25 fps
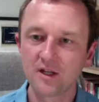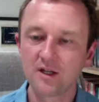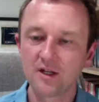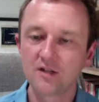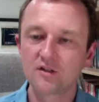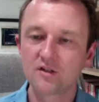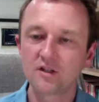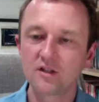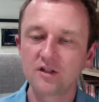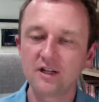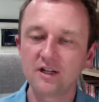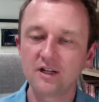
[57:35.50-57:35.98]

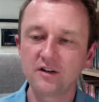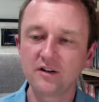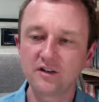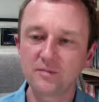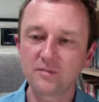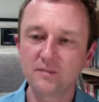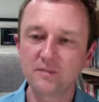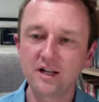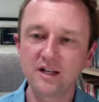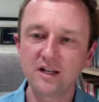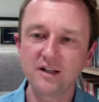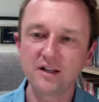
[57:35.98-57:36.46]
To the
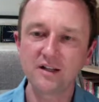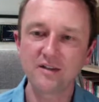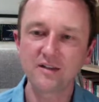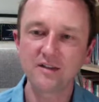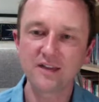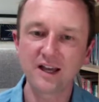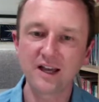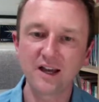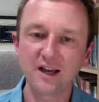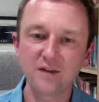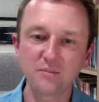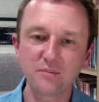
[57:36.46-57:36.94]
nearest million,
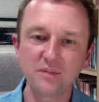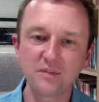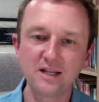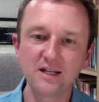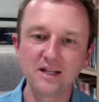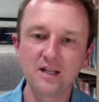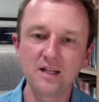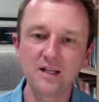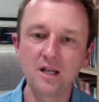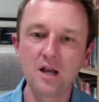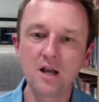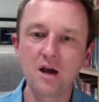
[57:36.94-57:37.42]
there have
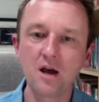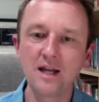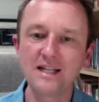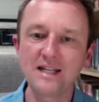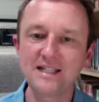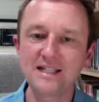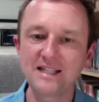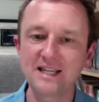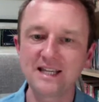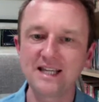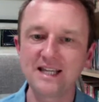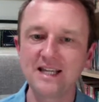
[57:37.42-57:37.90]
been
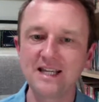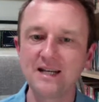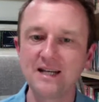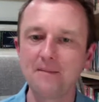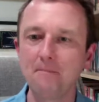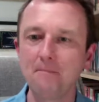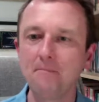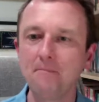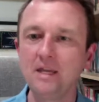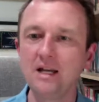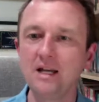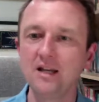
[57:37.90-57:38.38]

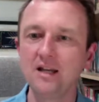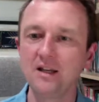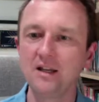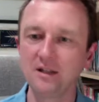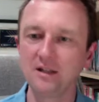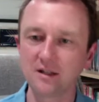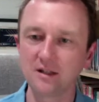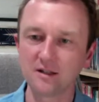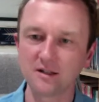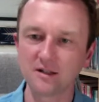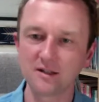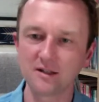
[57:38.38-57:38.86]
19
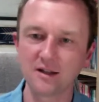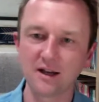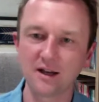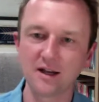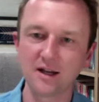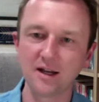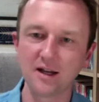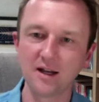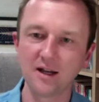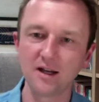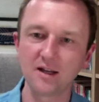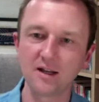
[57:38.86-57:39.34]
million
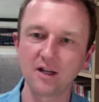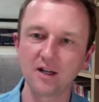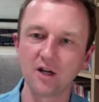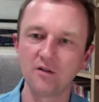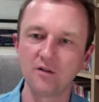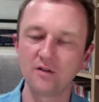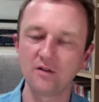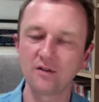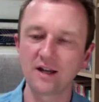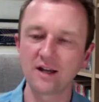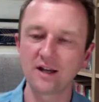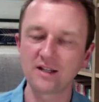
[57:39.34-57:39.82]

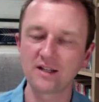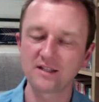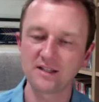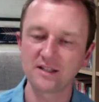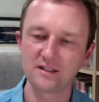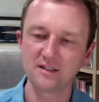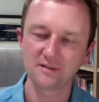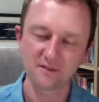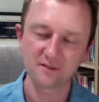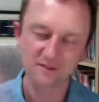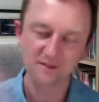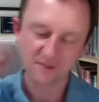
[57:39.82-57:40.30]
COVID
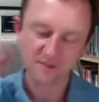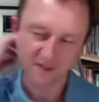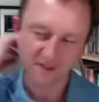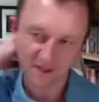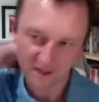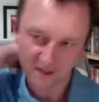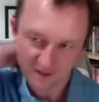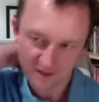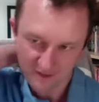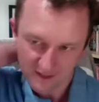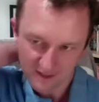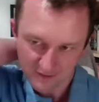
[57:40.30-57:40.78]
vaccines
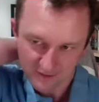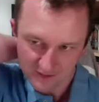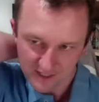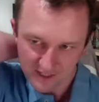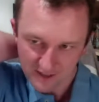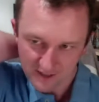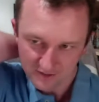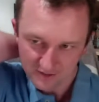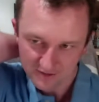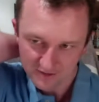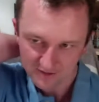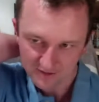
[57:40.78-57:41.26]
given
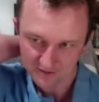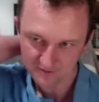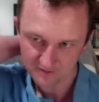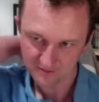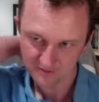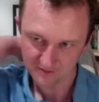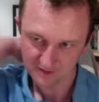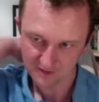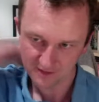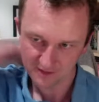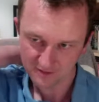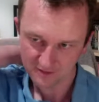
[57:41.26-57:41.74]
out
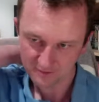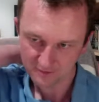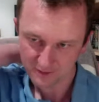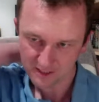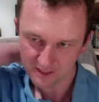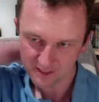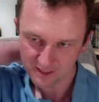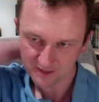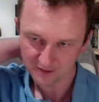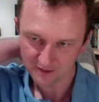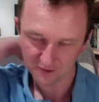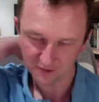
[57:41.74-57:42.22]
this
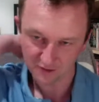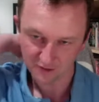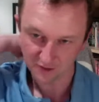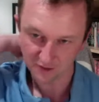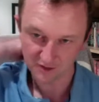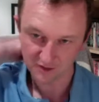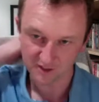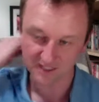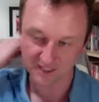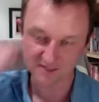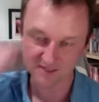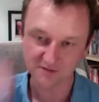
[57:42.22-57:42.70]
week. Oh,
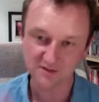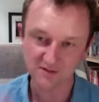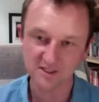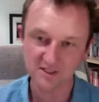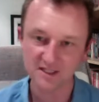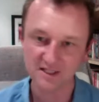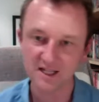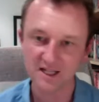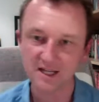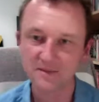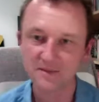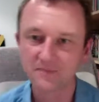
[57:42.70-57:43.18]
sorry, as of
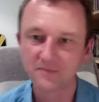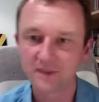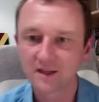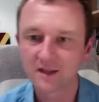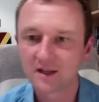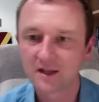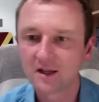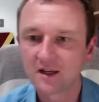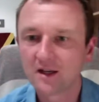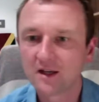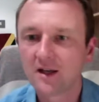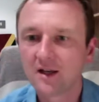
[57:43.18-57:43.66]
today.
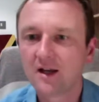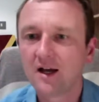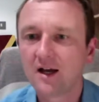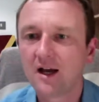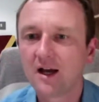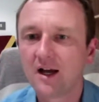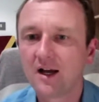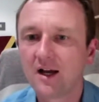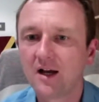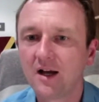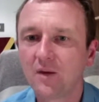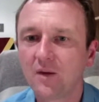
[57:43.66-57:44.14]

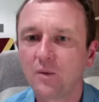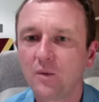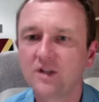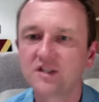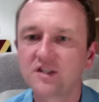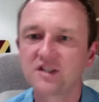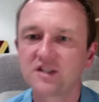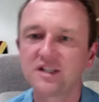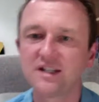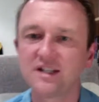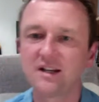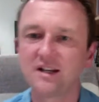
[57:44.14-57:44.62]
Which
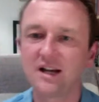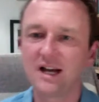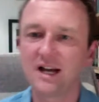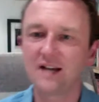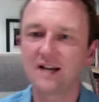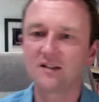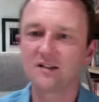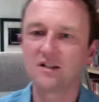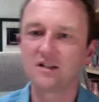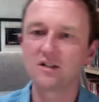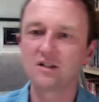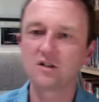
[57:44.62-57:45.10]
singer
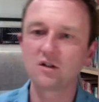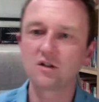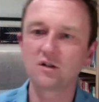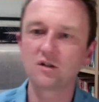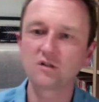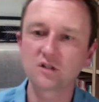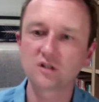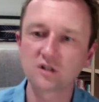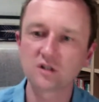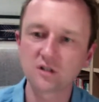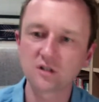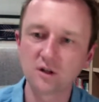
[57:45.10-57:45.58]
had her
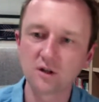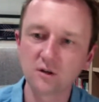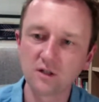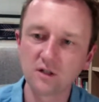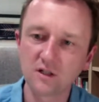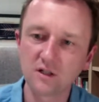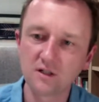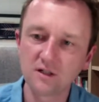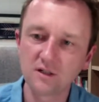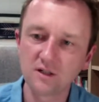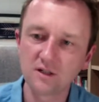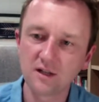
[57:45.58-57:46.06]
dog
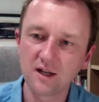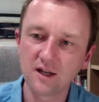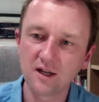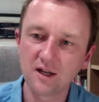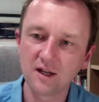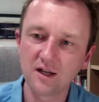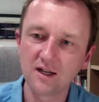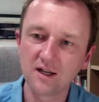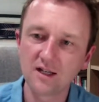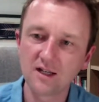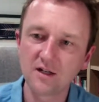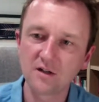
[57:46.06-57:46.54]
stolen
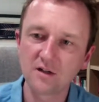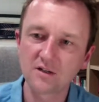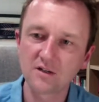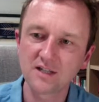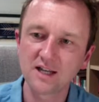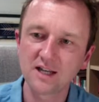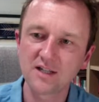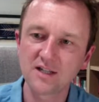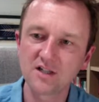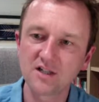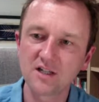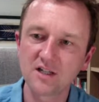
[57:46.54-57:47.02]
in Los
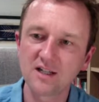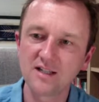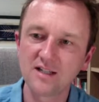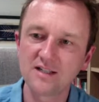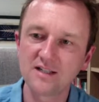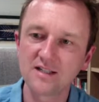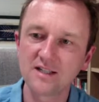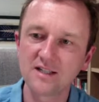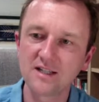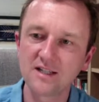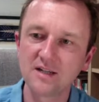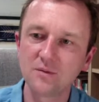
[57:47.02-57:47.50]

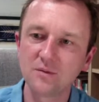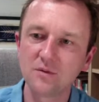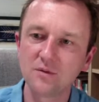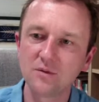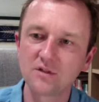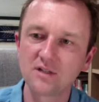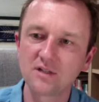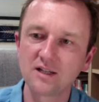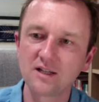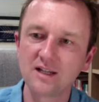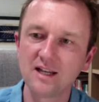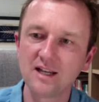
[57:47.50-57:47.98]
Angeles? It
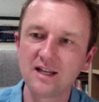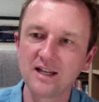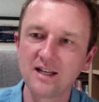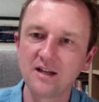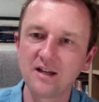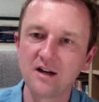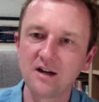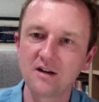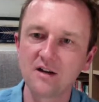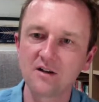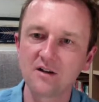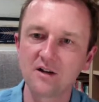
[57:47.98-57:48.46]
was Lady
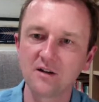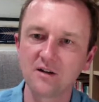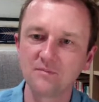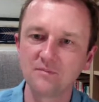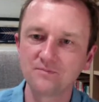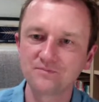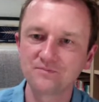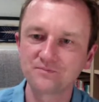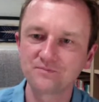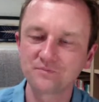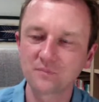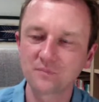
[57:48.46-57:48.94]
Gaga,
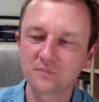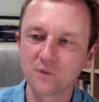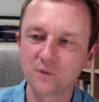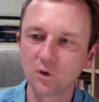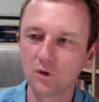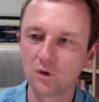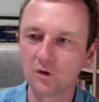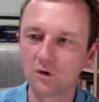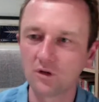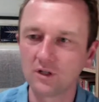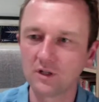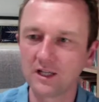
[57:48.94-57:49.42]

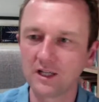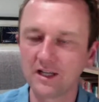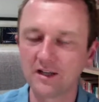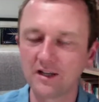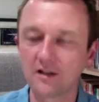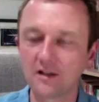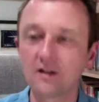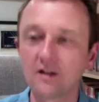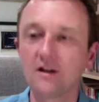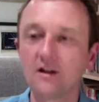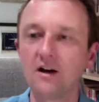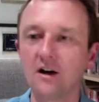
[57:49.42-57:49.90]
or Lady
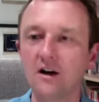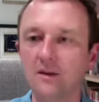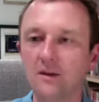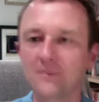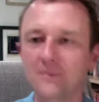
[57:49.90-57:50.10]
Gaga.